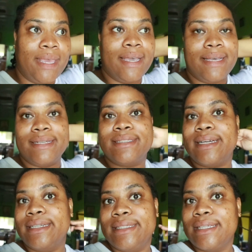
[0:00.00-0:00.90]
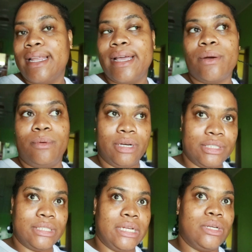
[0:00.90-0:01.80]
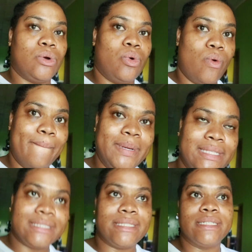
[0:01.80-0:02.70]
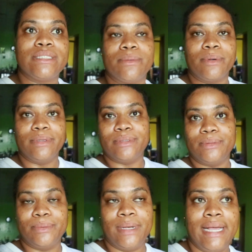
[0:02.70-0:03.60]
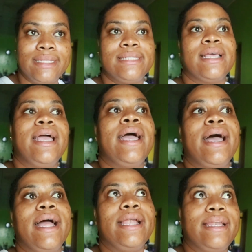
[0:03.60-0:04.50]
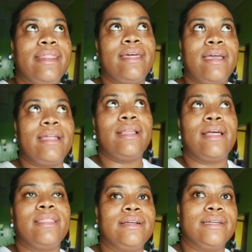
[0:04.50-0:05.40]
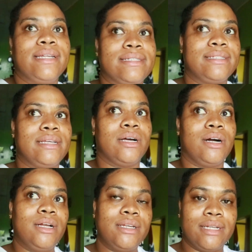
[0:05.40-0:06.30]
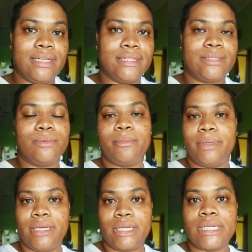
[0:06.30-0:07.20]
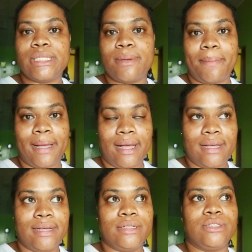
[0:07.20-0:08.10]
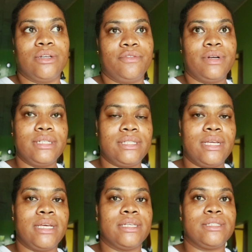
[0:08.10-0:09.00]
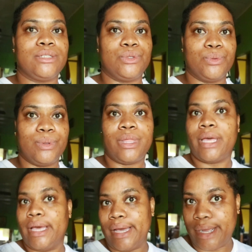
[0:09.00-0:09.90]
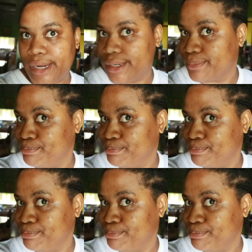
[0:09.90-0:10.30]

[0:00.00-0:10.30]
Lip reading: because I need to like wash and comb it, so we're going to do that. And then I think the next thing on the list would be to pack. So the first thing is to do the hair.